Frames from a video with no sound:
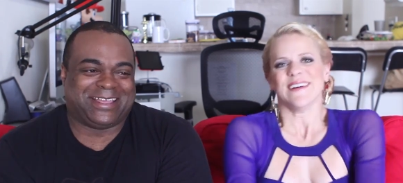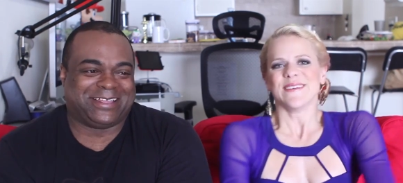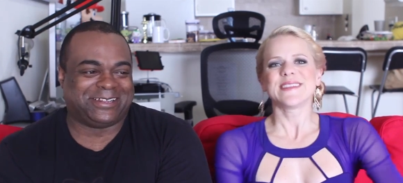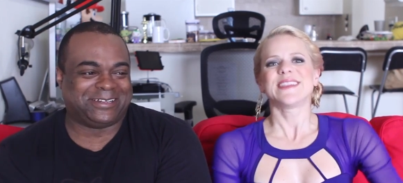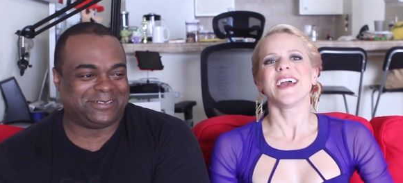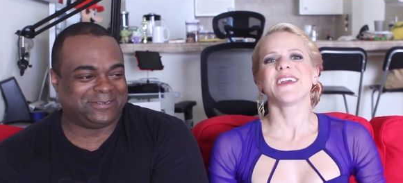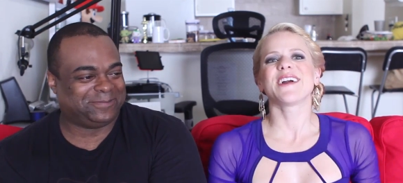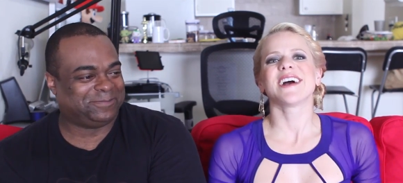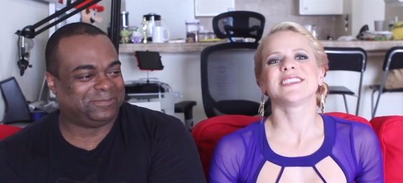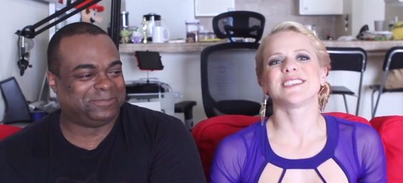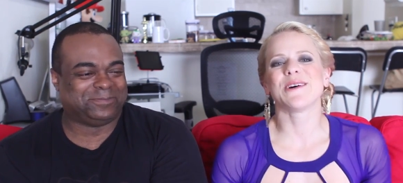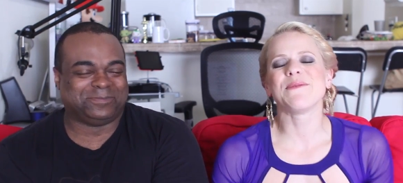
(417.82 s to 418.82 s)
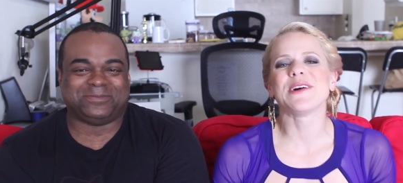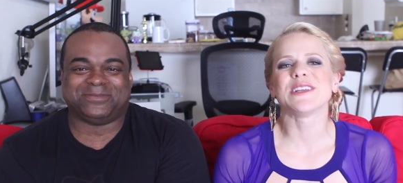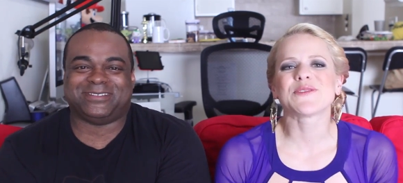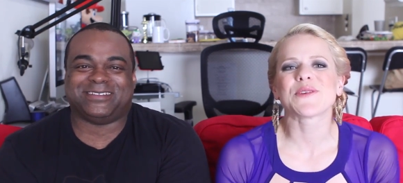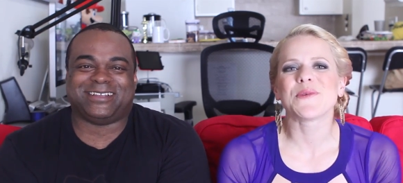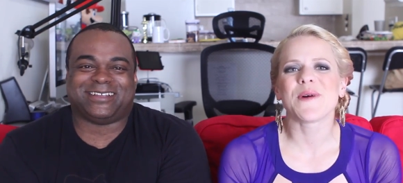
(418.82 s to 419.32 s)
Speaker 1: Well, thank you guys so
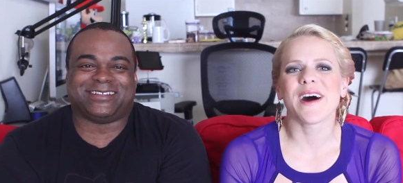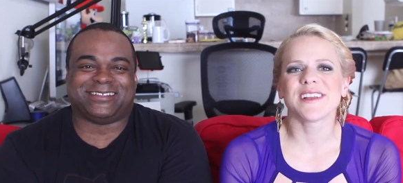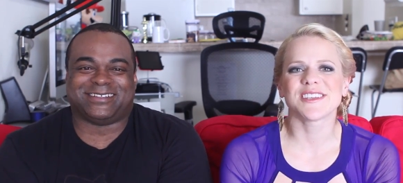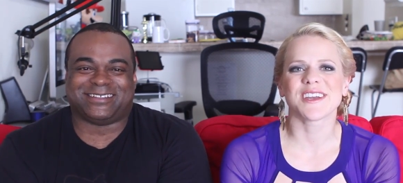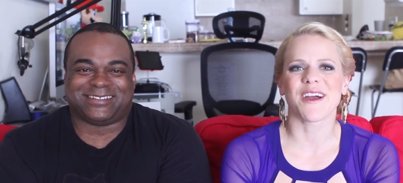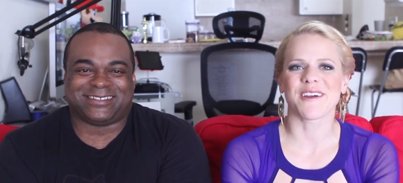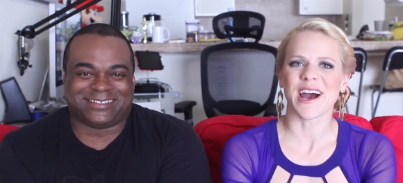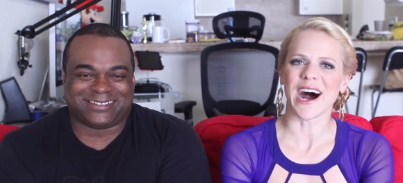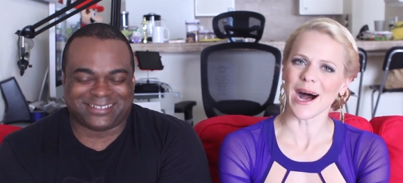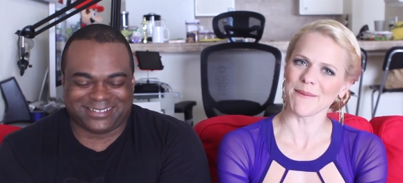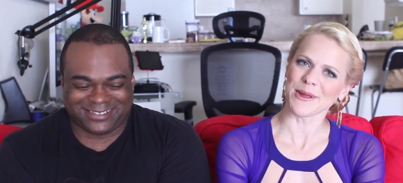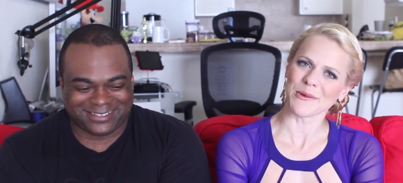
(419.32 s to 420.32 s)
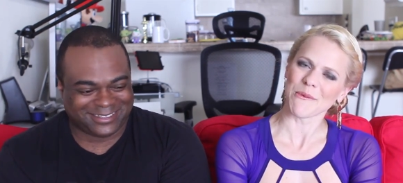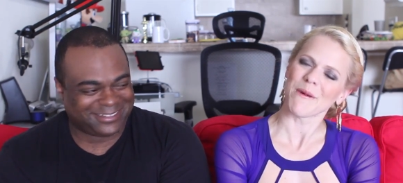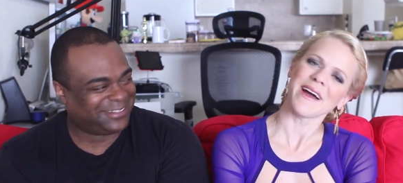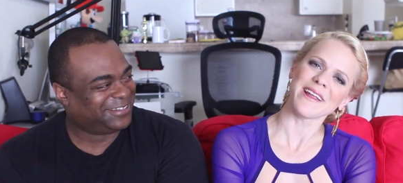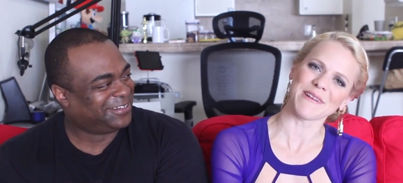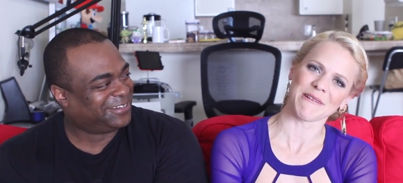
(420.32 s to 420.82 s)
much for watching our common
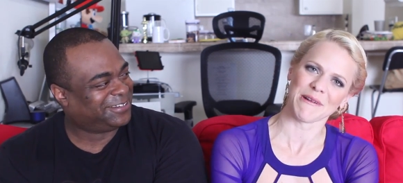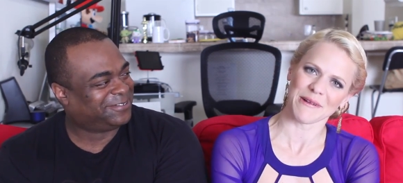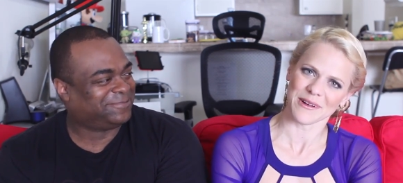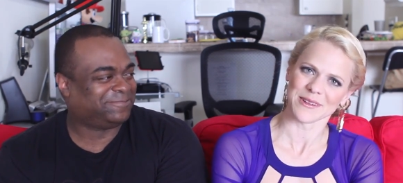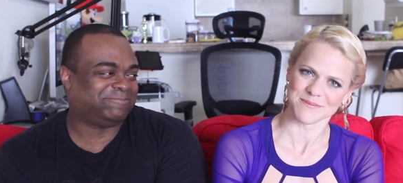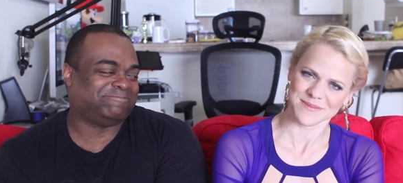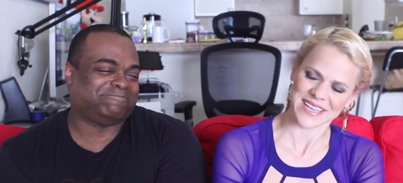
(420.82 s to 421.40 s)
white girl